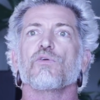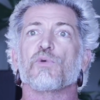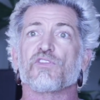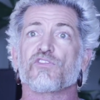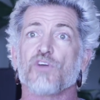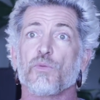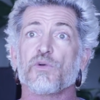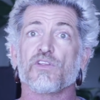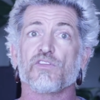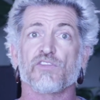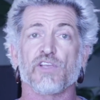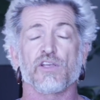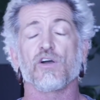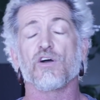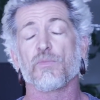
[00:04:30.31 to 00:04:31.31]
When someone is
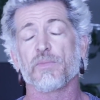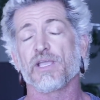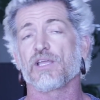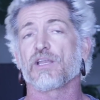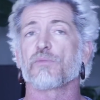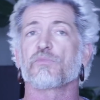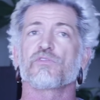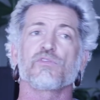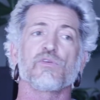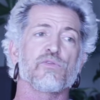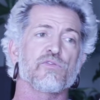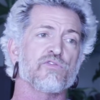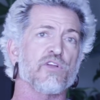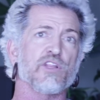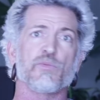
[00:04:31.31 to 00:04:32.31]
saying, oh man, I'm
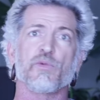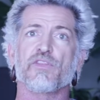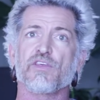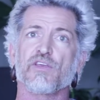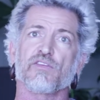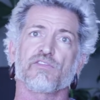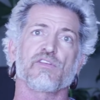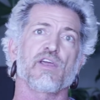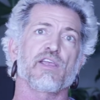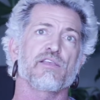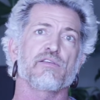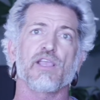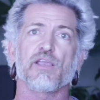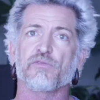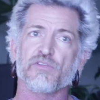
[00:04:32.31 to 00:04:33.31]
so struggling with this and I
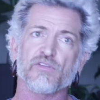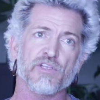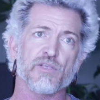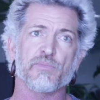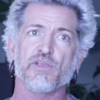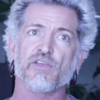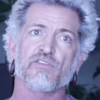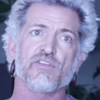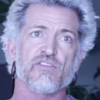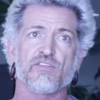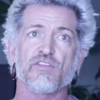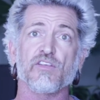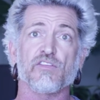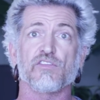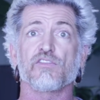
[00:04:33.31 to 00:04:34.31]
can't sleep because of this
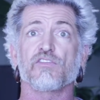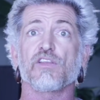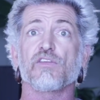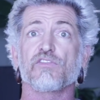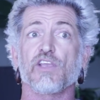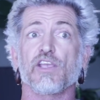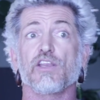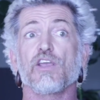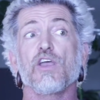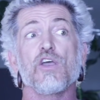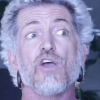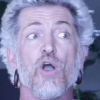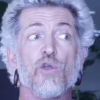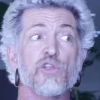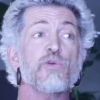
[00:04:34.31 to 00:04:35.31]
or this, instead of saying,
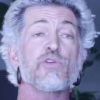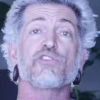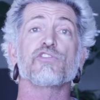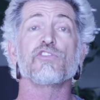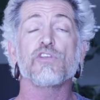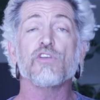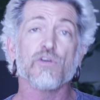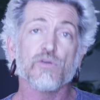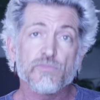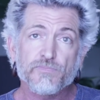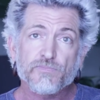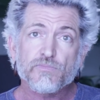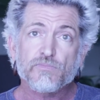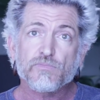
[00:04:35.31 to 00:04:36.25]
oh, you know what you should do?